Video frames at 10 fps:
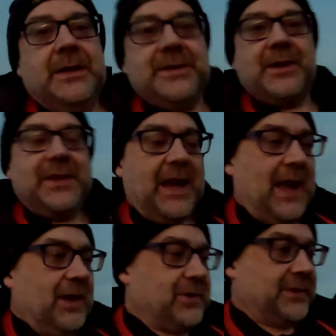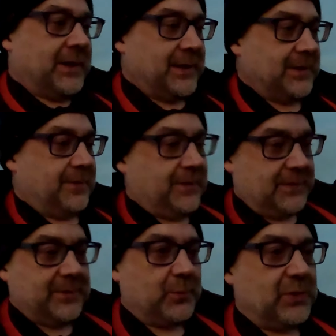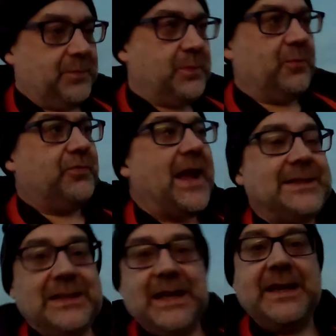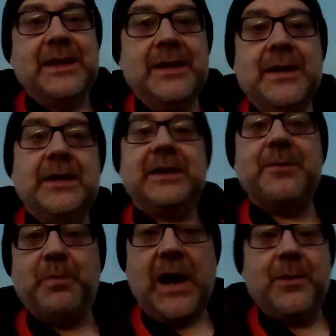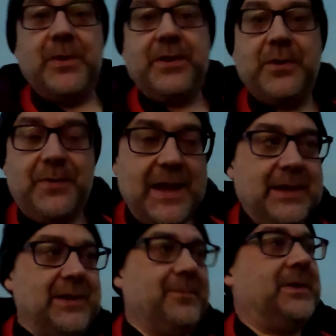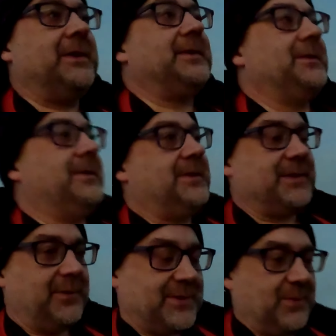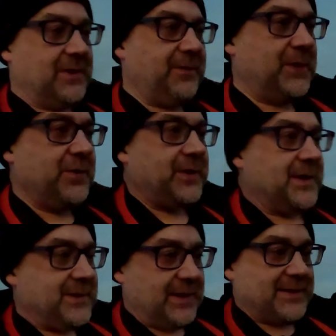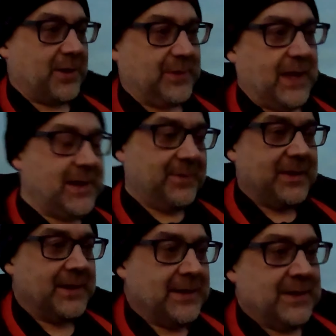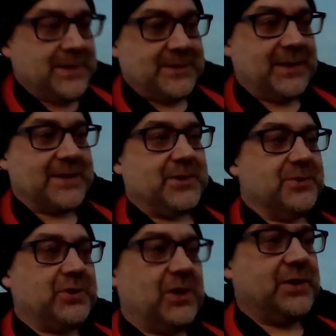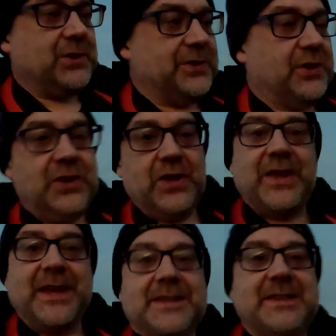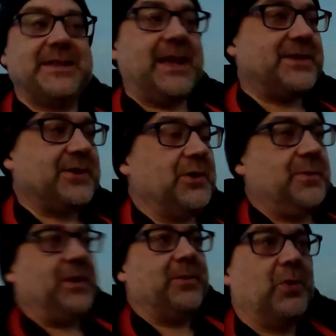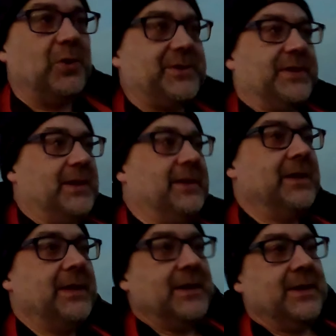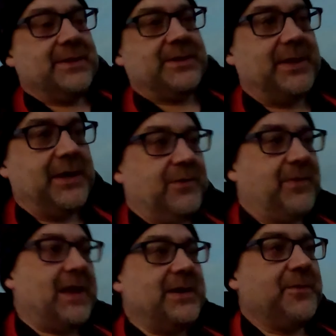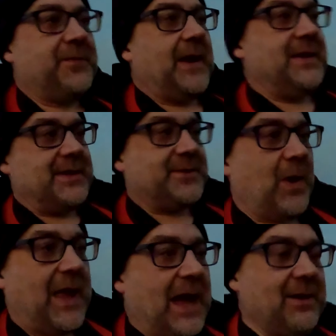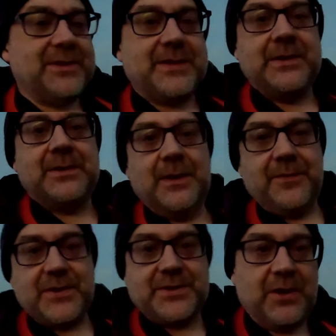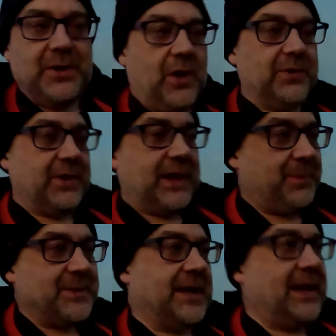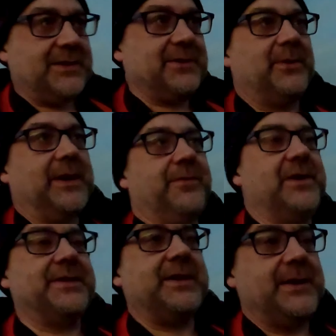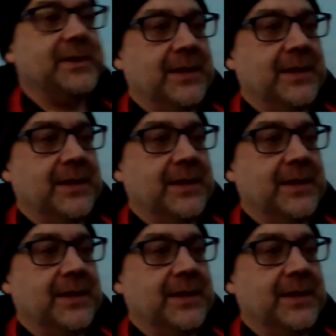So the ion will readily combine with uranium. So it's one of the few things that it's okay with. So that's all jolly good. The other thing is it's then soluble in water. So the uranium finds its way out of the zircon or the apatite or whatever it's in.